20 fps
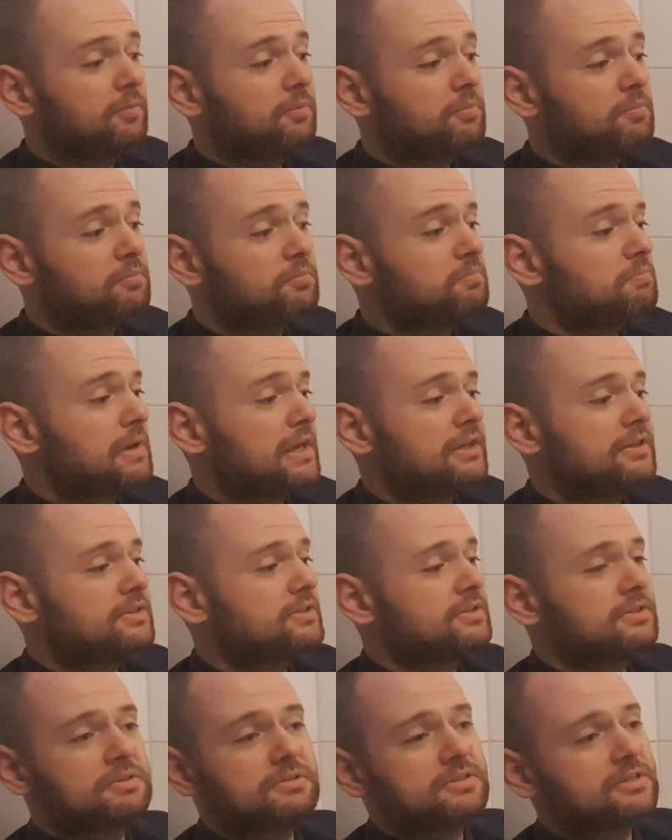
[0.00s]

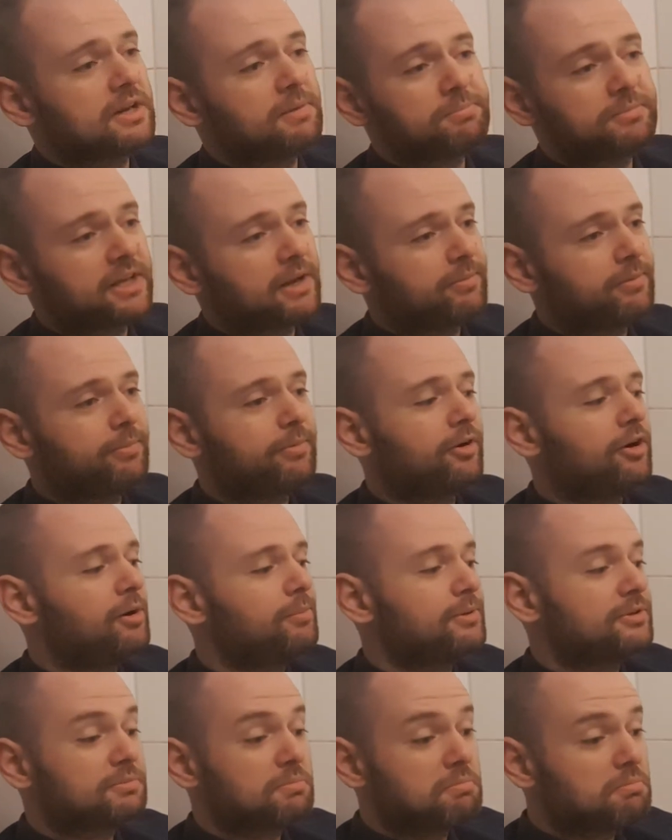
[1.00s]
makes some type of
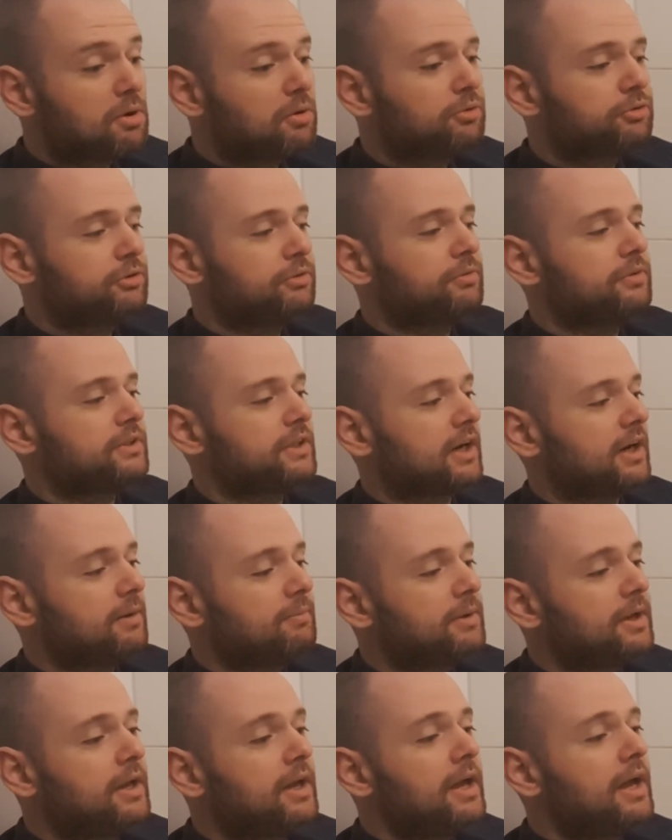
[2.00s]
promise most of the
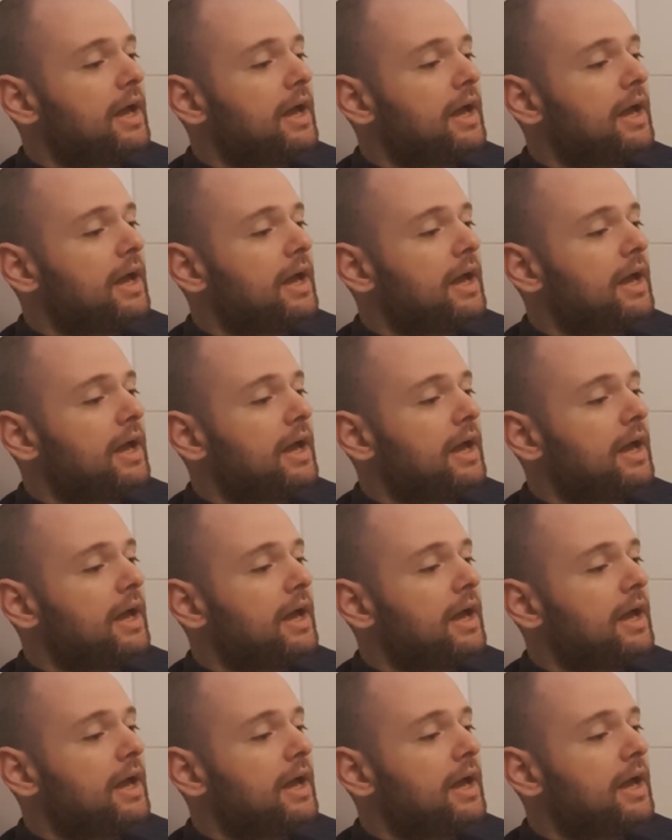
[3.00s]
time,